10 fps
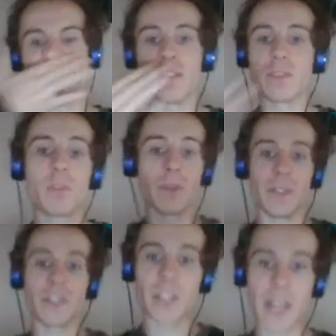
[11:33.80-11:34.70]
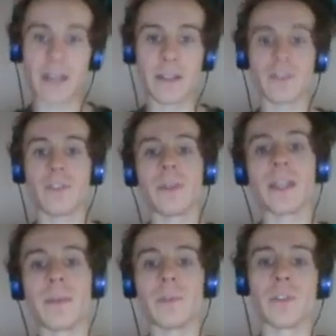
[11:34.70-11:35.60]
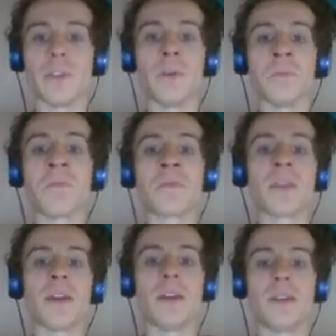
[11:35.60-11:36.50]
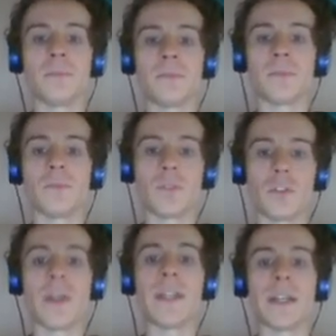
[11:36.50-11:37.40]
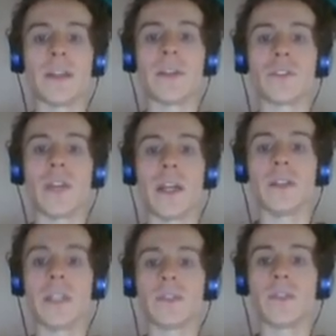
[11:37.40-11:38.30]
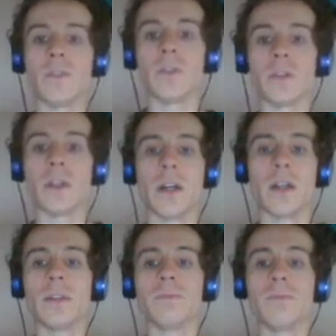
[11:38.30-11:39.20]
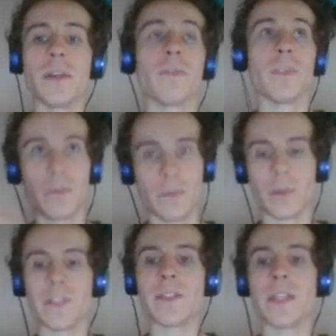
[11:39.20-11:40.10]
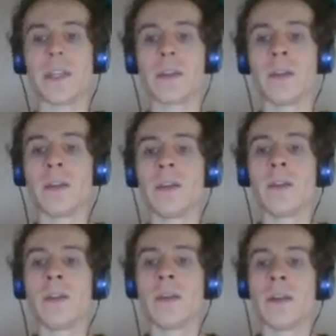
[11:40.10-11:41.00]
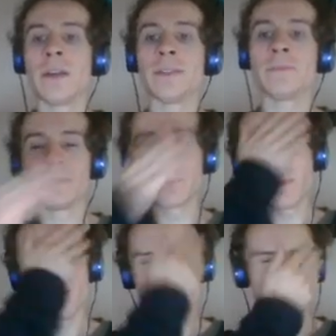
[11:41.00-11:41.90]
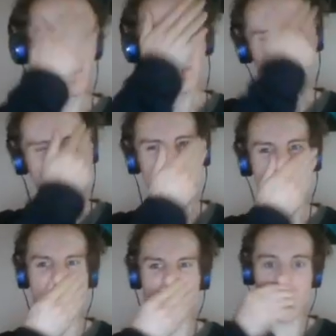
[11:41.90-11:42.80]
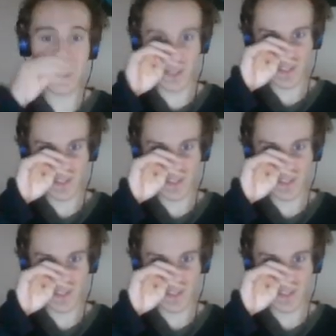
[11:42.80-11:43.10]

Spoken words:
this privileged status of being able to um, create negative externalities or benefit from rent-seeking. Um, so,